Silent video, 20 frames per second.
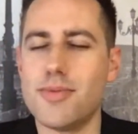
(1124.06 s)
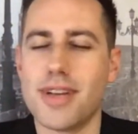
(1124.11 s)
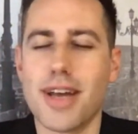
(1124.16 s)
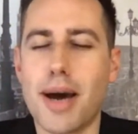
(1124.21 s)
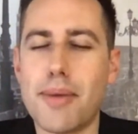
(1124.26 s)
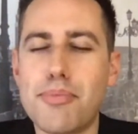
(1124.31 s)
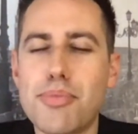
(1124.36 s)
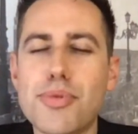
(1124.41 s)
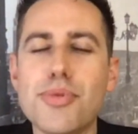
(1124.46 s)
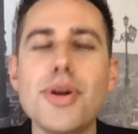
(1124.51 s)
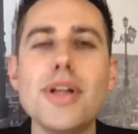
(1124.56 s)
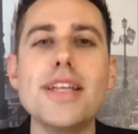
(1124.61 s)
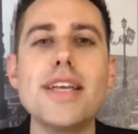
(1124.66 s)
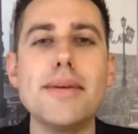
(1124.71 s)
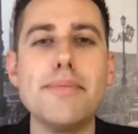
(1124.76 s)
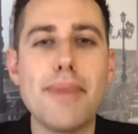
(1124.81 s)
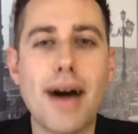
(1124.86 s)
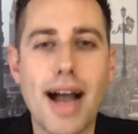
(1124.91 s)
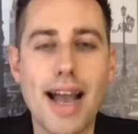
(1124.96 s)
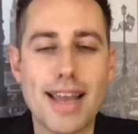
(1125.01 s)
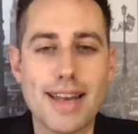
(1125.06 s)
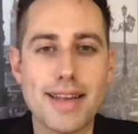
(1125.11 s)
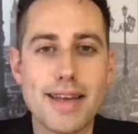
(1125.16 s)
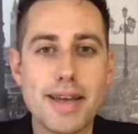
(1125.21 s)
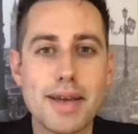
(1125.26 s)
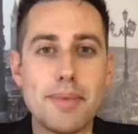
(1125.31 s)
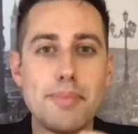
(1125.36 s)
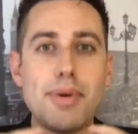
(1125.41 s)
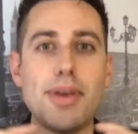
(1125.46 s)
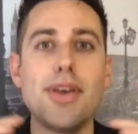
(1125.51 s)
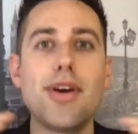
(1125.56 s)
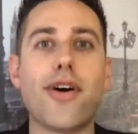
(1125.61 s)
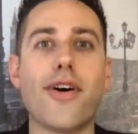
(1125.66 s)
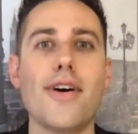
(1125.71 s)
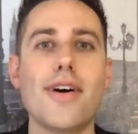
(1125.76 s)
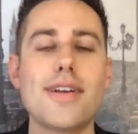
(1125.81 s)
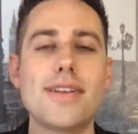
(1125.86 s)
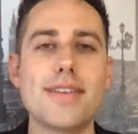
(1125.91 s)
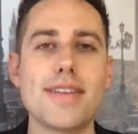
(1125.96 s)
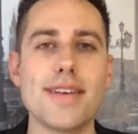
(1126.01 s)
brilliant mind
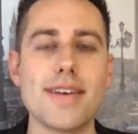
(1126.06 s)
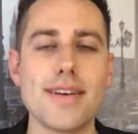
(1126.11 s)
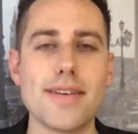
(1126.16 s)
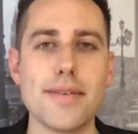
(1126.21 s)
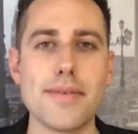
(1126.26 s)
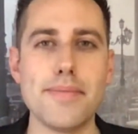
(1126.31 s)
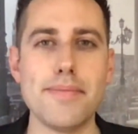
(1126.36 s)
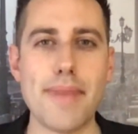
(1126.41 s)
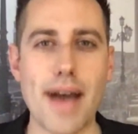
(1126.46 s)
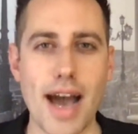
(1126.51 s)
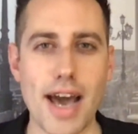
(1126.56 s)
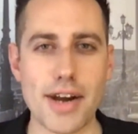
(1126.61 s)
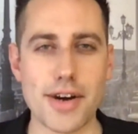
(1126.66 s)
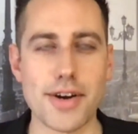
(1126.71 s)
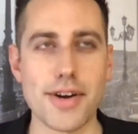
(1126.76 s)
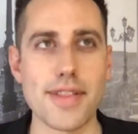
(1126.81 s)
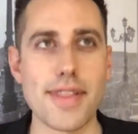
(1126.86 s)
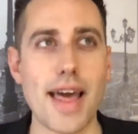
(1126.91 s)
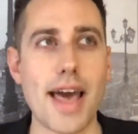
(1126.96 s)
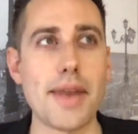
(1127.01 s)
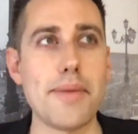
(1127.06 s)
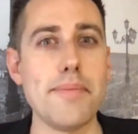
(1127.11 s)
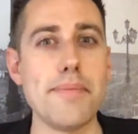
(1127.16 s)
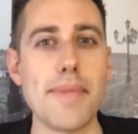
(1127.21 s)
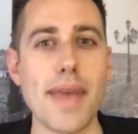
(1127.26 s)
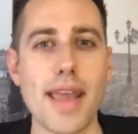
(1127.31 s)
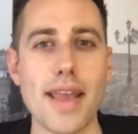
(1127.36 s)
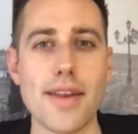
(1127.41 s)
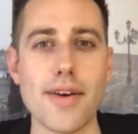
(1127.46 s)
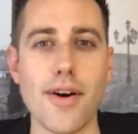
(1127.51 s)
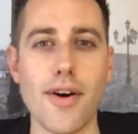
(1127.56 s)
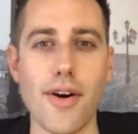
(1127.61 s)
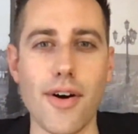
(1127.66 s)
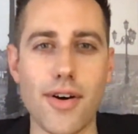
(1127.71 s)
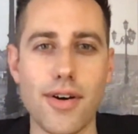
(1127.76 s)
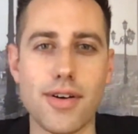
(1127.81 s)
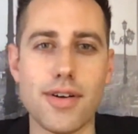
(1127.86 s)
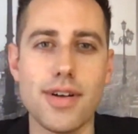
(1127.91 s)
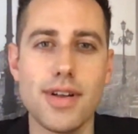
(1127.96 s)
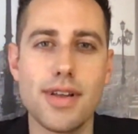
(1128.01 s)
beyond matter that had made
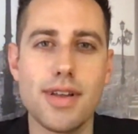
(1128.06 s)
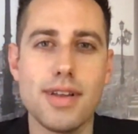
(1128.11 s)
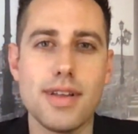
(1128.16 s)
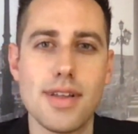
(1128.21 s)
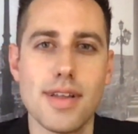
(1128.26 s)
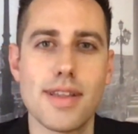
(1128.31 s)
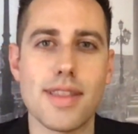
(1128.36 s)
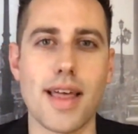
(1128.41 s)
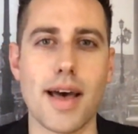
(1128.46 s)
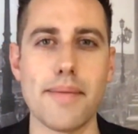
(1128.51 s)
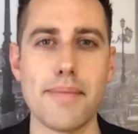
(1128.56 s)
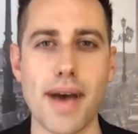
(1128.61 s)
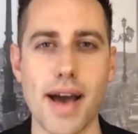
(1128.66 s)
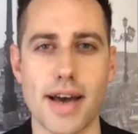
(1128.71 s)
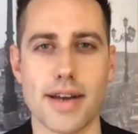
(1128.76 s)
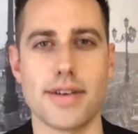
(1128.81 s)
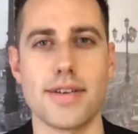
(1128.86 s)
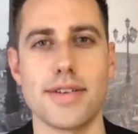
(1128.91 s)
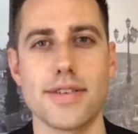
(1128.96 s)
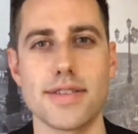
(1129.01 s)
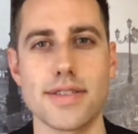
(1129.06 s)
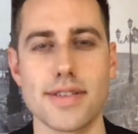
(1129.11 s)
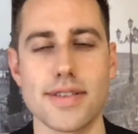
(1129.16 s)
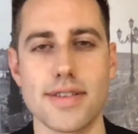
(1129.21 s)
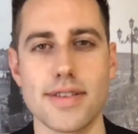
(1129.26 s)
all that matters.